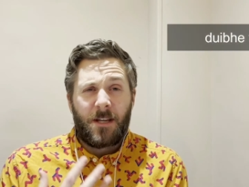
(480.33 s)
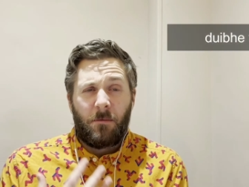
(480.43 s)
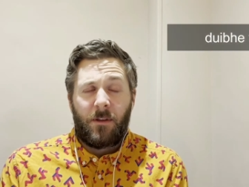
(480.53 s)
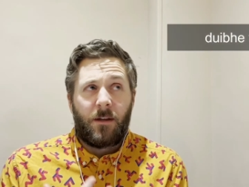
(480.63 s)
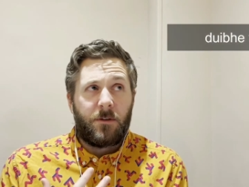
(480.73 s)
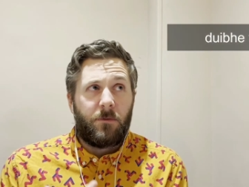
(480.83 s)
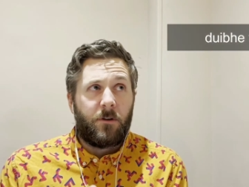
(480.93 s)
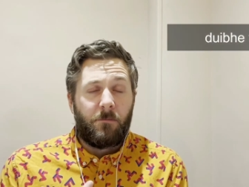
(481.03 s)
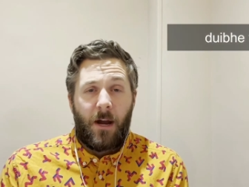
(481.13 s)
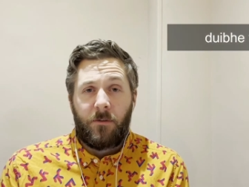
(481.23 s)
same thing with
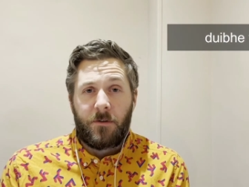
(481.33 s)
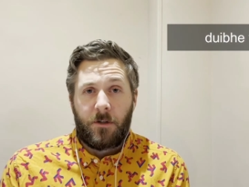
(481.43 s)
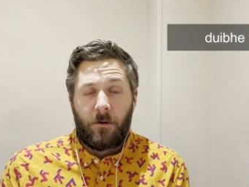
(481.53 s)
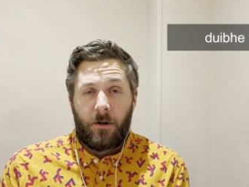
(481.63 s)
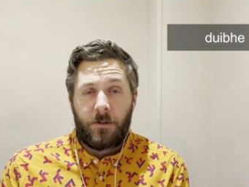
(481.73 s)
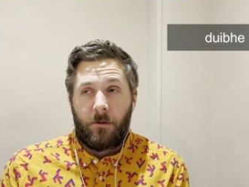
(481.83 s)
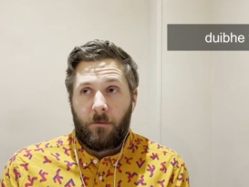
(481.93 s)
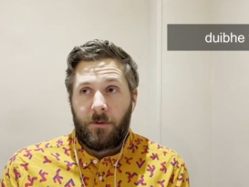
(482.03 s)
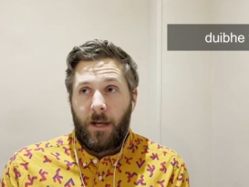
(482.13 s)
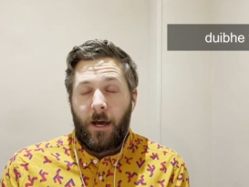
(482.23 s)
your mouth as you are doing
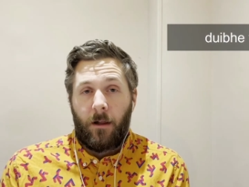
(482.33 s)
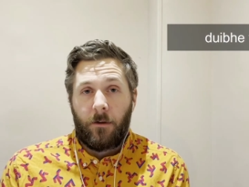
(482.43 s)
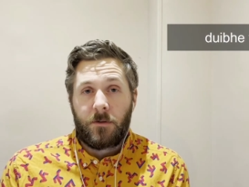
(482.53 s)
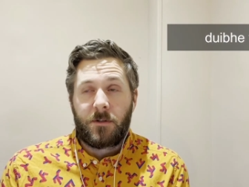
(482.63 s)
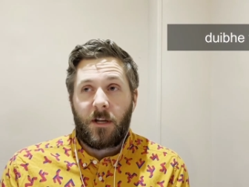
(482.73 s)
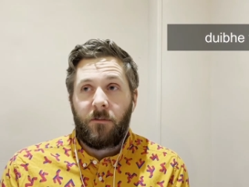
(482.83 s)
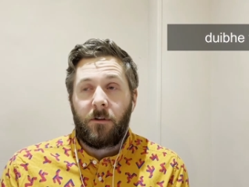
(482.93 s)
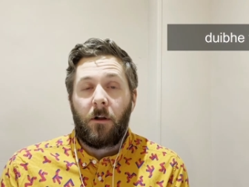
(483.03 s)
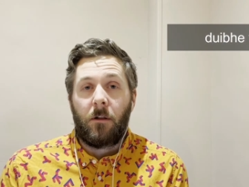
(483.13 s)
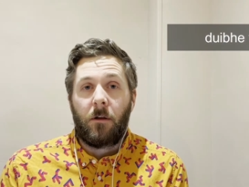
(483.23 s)
with the L. So instead of
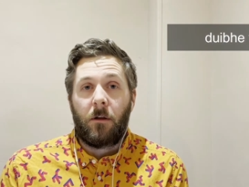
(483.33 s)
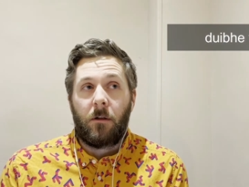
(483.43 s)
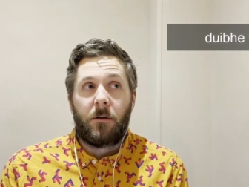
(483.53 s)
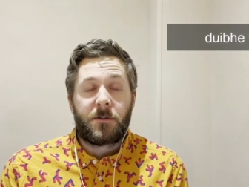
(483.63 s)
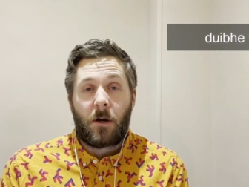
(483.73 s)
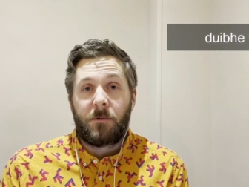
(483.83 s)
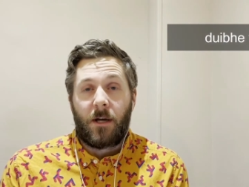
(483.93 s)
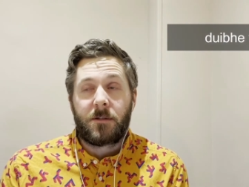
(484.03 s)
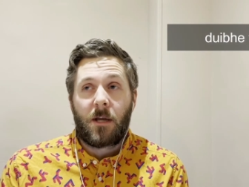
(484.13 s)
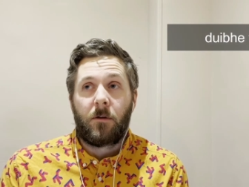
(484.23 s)
the l, start with
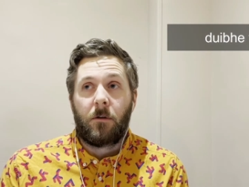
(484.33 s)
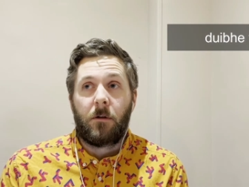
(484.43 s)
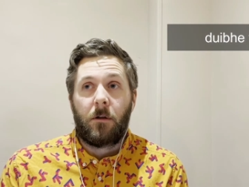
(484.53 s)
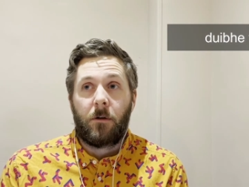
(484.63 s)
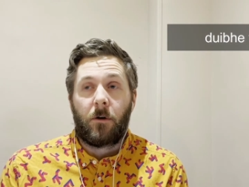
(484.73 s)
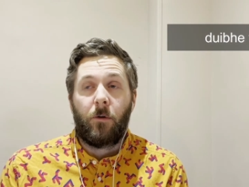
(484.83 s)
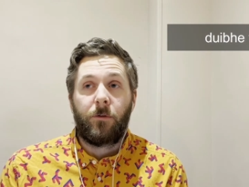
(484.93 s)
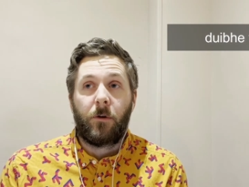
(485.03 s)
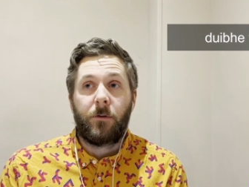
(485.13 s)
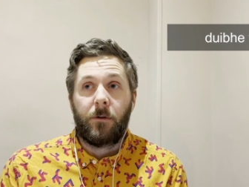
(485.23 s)
that sound, l, go
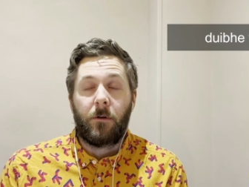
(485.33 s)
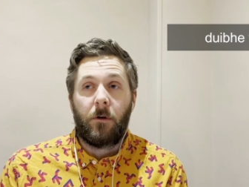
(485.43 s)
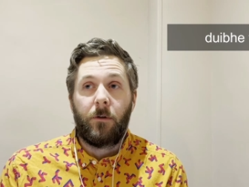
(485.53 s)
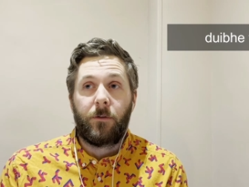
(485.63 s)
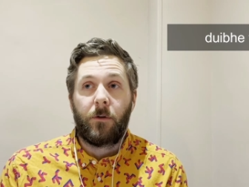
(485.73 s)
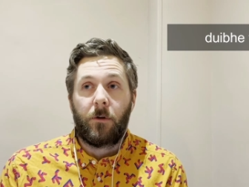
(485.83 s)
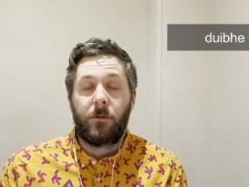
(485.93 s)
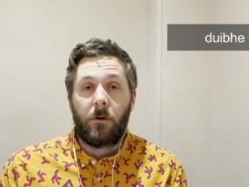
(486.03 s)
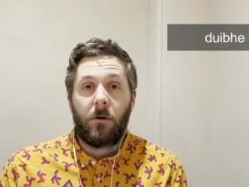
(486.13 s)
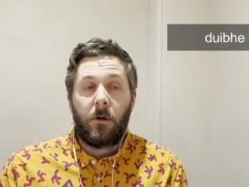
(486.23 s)
do do do do do
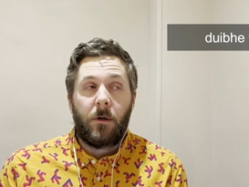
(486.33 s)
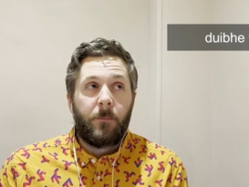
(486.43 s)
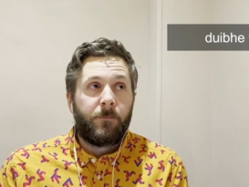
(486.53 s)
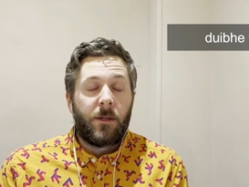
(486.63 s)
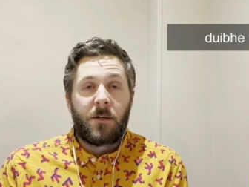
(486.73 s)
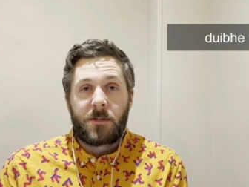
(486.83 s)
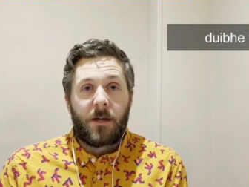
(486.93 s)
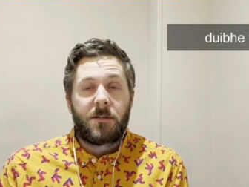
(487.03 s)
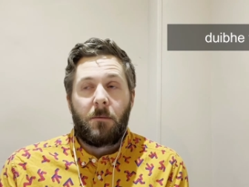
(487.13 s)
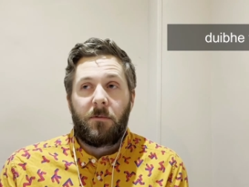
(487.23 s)
do.
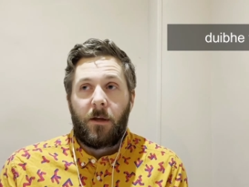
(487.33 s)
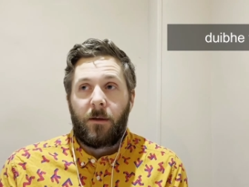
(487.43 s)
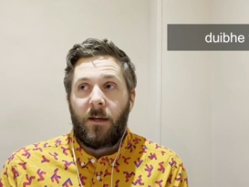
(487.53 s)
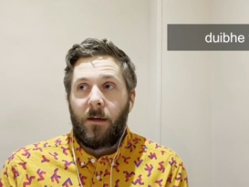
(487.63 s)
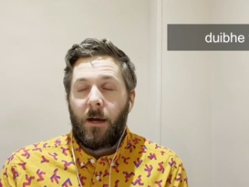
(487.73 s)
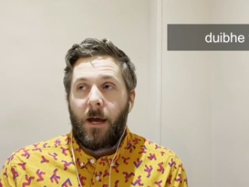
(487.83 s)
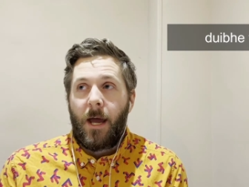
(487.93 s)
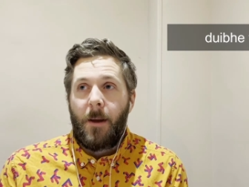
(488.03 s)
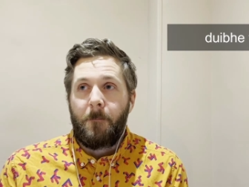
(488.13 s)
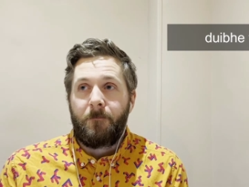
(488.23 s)
Exact same thing.
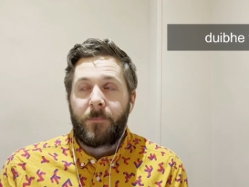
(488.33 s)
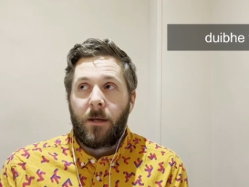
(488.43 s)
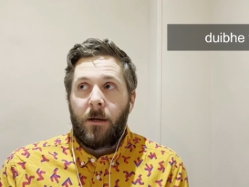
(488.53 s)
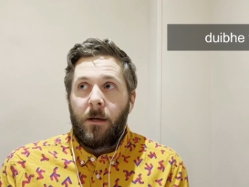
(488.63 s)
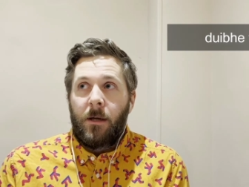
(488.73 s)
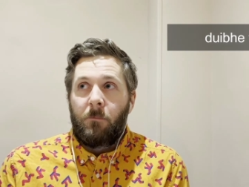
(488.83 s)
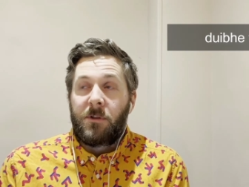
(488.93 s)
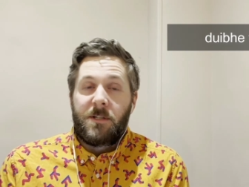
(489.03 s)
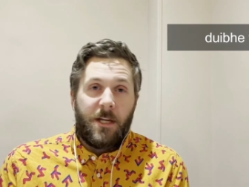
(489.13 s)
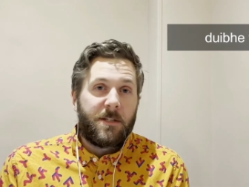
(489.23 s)

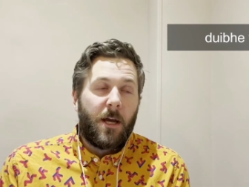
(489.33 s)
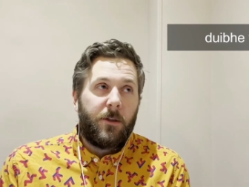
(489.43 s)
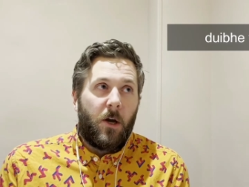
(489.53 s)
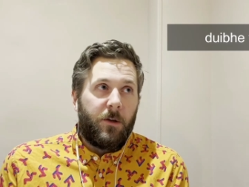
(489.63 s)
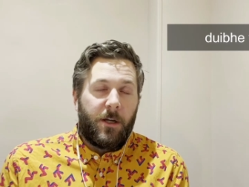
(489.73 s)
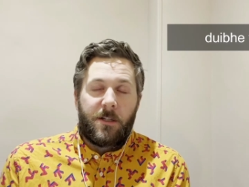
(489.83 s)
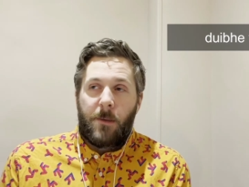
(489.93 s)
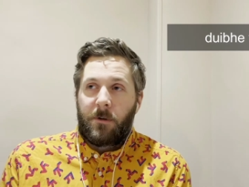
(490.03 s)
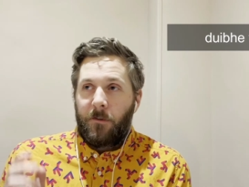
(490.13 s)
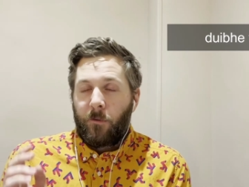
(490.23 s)
With the D sound though, you can
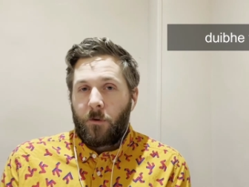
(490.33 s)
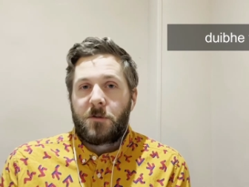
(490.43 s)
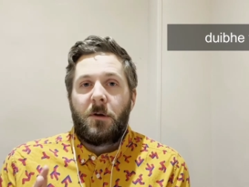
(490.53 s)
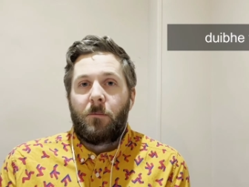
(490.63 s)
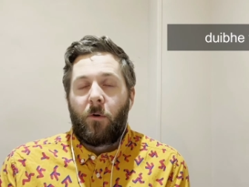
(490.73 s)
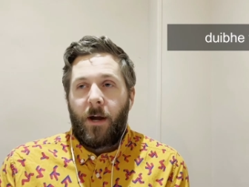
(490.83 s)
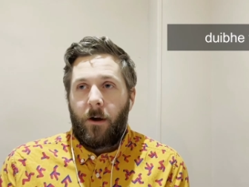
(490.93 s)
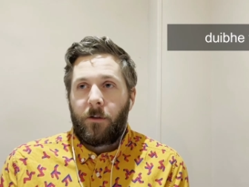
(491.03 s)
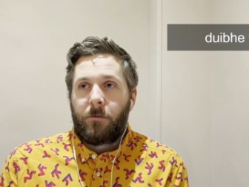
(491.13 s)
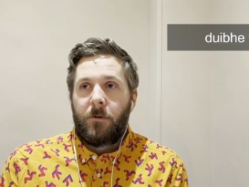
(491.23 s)
typically force a bit more
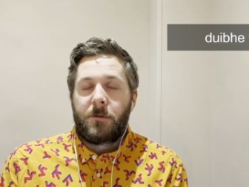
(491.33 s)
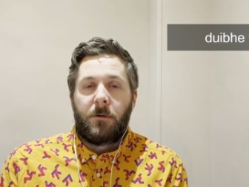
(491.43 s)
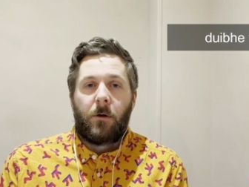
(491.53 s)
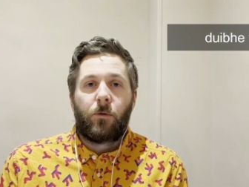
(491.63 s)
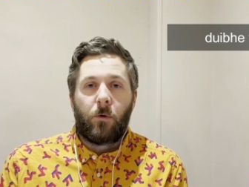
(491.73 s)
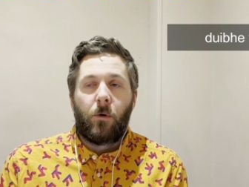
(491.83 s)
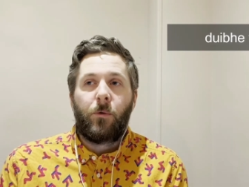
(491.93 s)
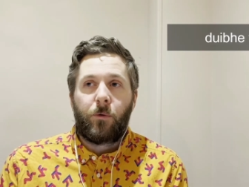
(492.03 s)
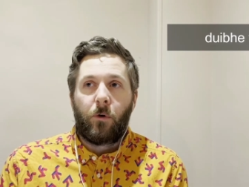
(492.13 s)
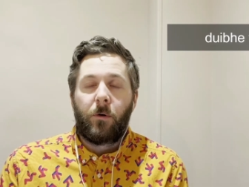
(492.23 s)
air through it, so be like do
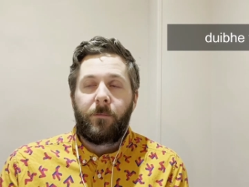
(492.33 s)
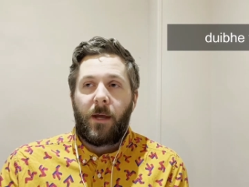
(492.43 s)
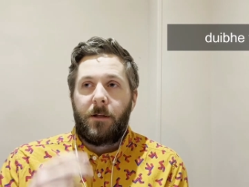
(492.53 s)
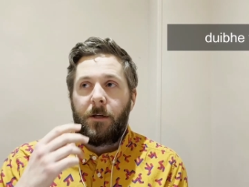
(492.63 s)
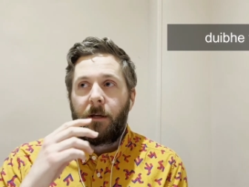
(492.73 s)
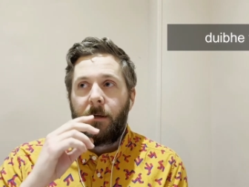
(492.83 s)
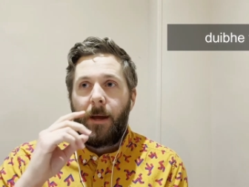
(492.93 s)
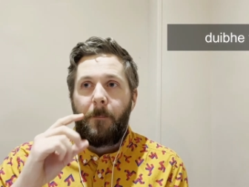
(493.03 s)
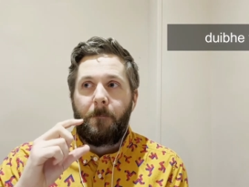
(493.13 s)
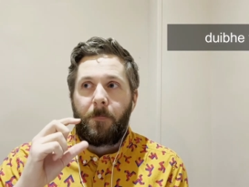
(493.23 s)
do, and you
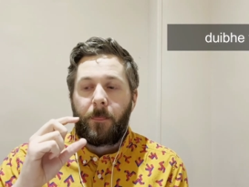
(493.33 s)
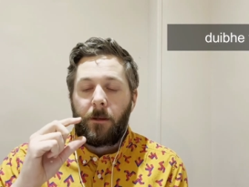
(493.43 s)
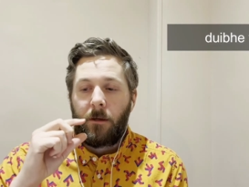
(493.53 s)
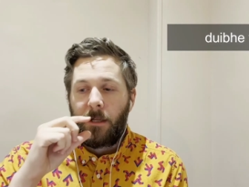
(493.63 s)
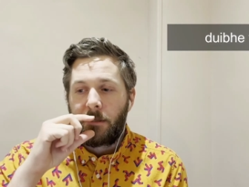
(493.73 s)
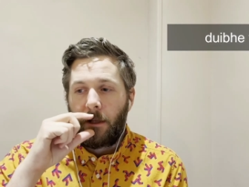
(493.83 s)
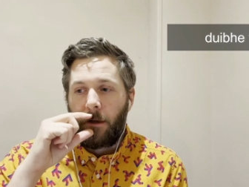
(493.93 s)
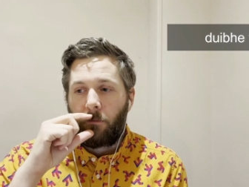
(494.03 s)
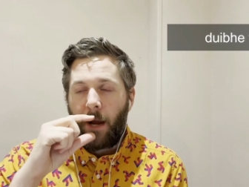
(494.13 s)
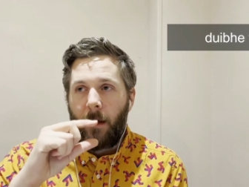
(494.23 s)
can let's say
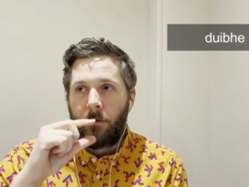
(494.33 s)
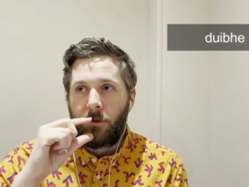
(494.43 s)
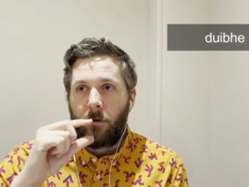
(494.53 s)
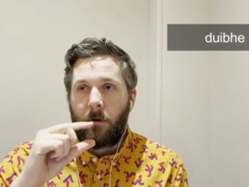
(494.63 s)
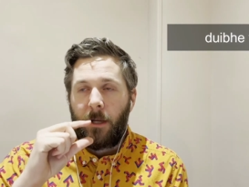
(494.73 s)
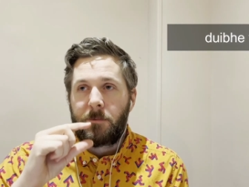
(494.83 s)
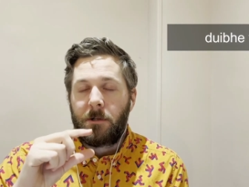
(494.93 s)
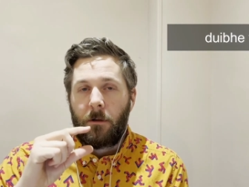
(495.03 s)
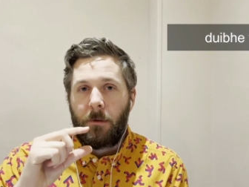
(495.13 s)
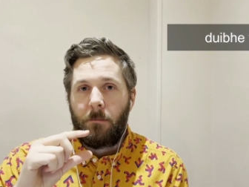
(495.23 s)
like round your lips a
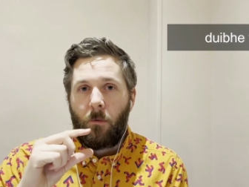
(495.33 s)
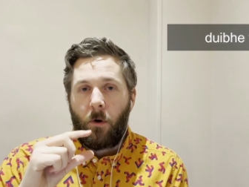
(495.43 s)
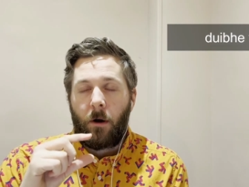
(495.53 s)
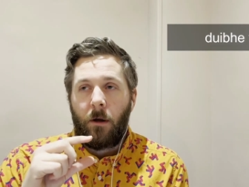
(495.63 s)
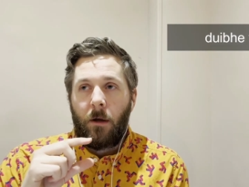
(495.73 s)
little bit more,